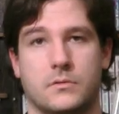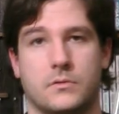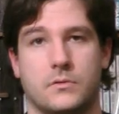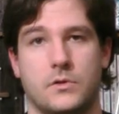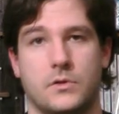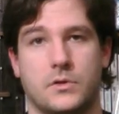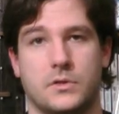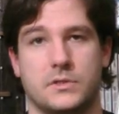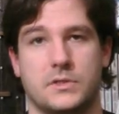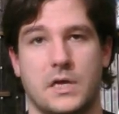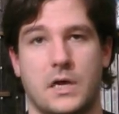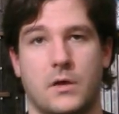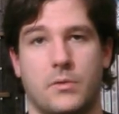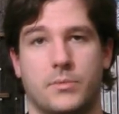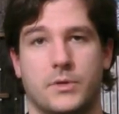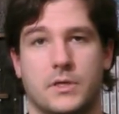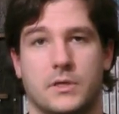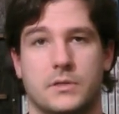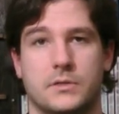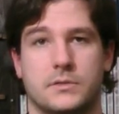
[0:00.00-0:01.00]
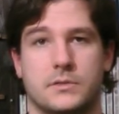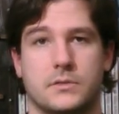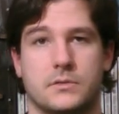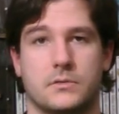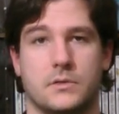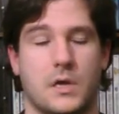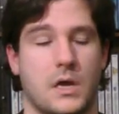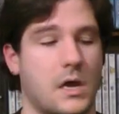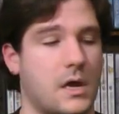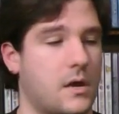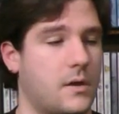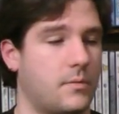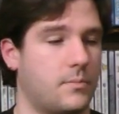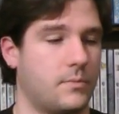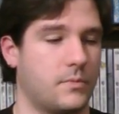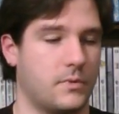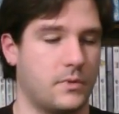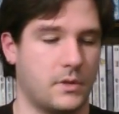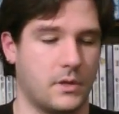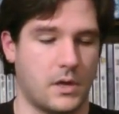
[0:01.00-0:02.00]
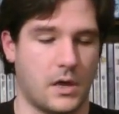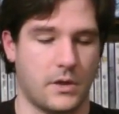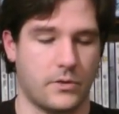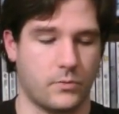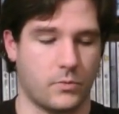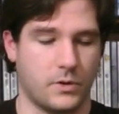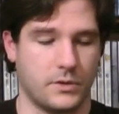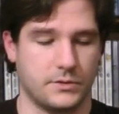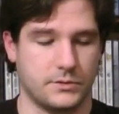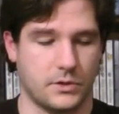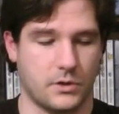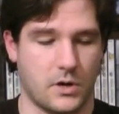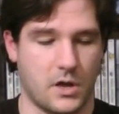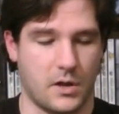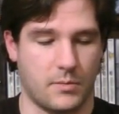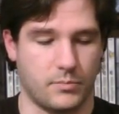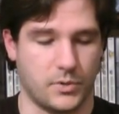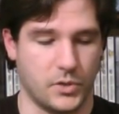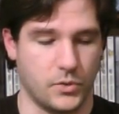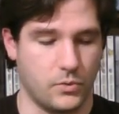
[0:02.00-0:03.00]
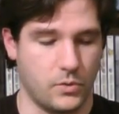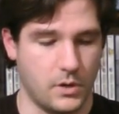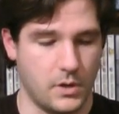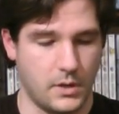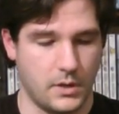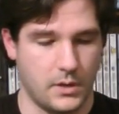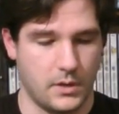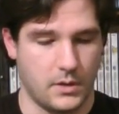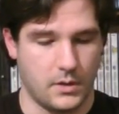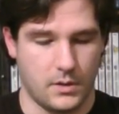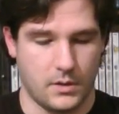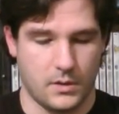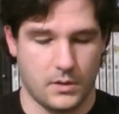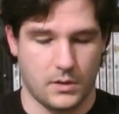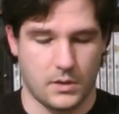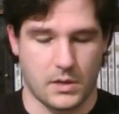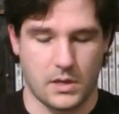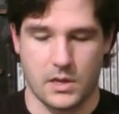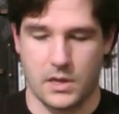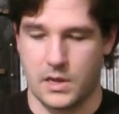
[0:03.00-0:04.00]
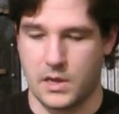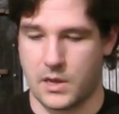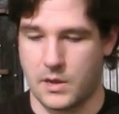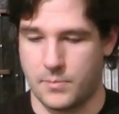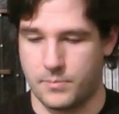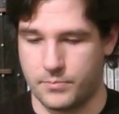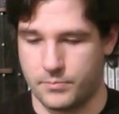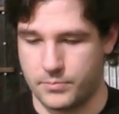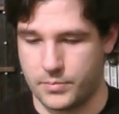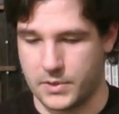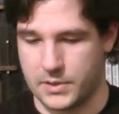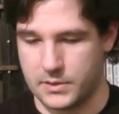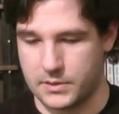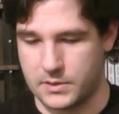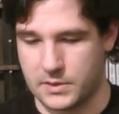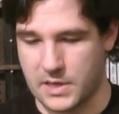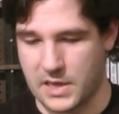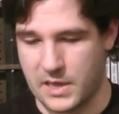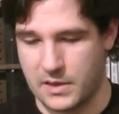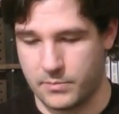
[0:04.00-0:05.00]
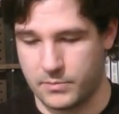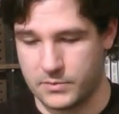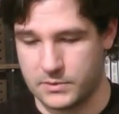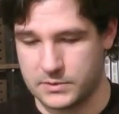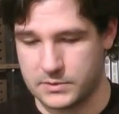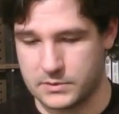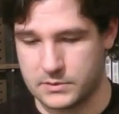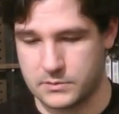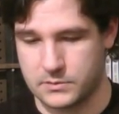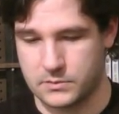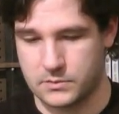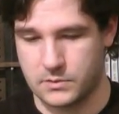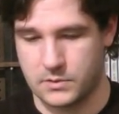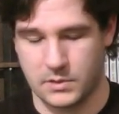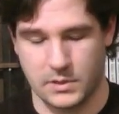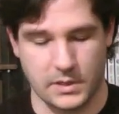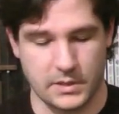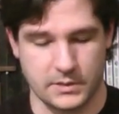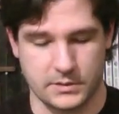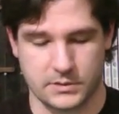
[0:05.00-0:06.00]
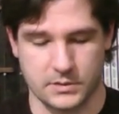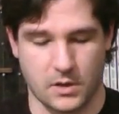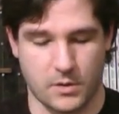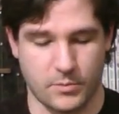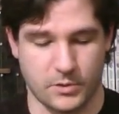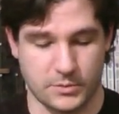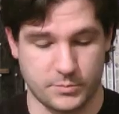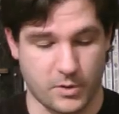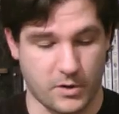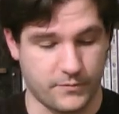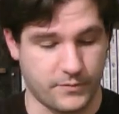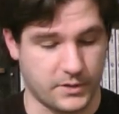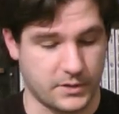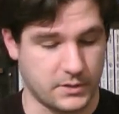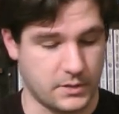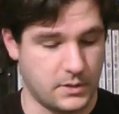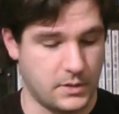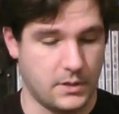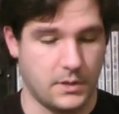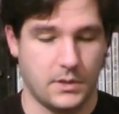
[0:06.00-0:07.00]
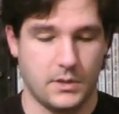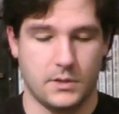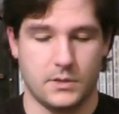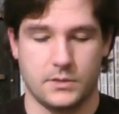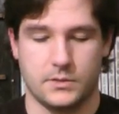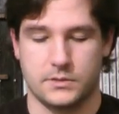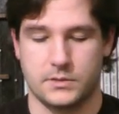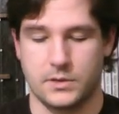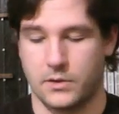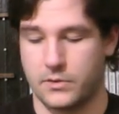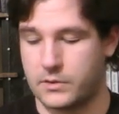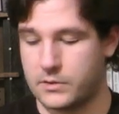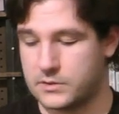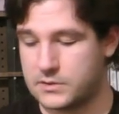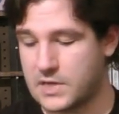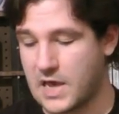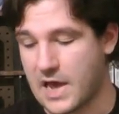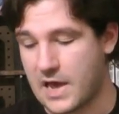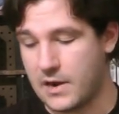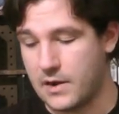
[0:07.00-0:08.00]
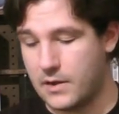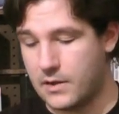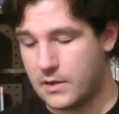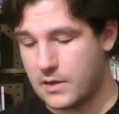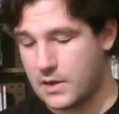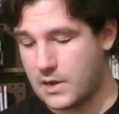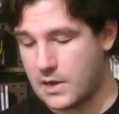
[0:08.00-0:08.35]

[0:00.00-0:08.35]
You can tell because the other ones are not blue. But the game it's almost perfect. So there's that.